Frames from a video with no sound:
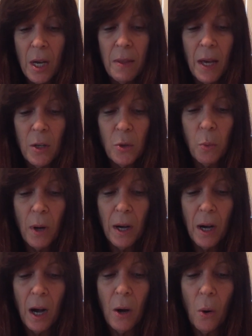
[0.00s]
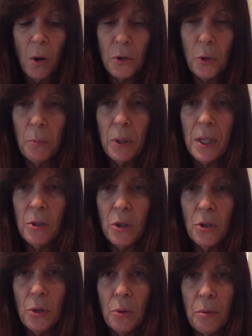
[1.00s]
That is what I also plan
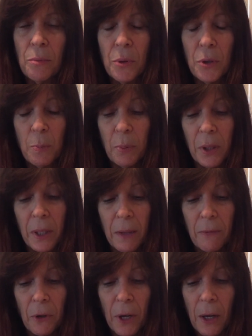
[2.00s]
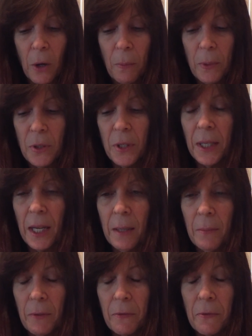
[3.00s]
to do through this plea for help, is to get
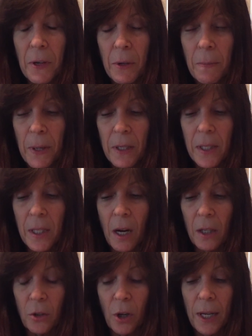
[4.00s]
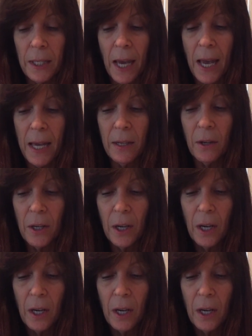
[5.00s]
him the very best doctor I can.